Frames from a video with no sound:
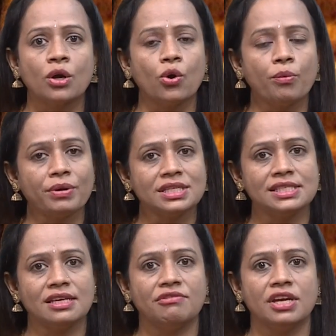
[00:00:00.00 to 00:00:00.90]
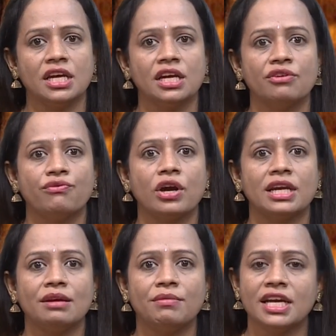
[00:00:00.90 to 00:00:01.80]
OpenCV for
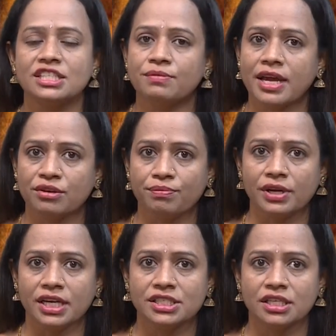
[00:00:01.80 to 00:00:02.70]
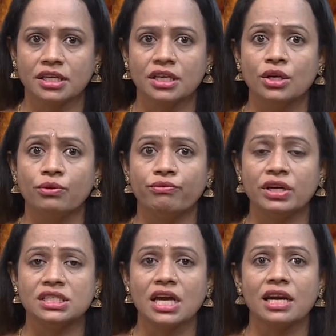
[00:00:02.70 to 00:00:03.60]
image manipulation,
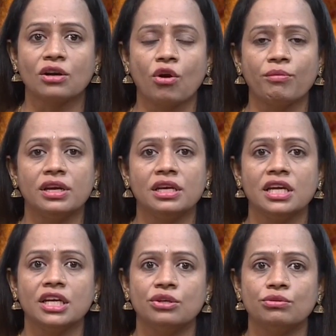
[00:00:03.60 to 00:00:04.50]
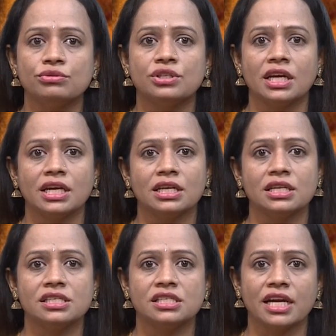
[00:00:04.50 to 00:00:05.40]
which are commonly used in
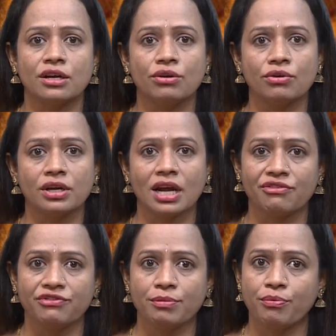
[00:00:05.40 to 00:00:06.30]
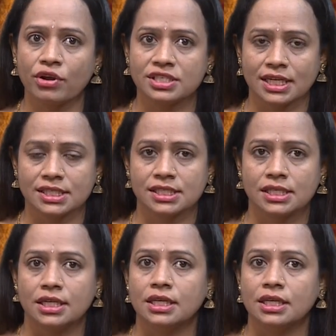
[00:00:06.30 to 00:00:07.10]
steganography projects.